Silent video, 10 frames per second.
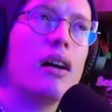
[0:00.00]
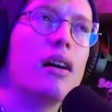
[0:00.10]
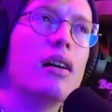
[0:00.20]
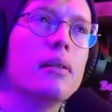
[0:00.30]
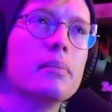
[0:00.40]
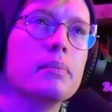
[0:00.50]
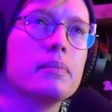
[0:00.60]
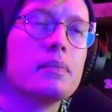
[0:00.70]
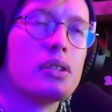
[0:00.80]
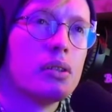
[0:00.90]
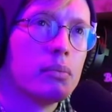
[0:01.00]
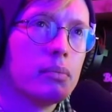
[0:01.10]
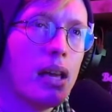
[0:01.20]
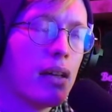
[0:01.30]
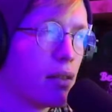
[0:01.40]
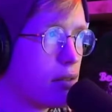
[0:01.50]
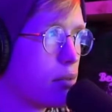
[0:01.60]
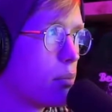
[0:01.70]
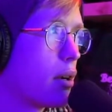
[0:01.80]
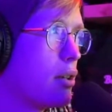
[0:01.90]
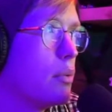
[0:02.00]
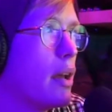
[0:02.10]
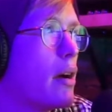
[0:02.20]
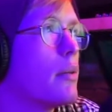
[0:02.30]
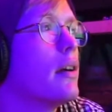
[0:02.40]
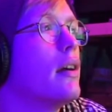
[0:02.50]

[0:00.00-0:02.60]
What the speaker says: So yeah, that's what I do now.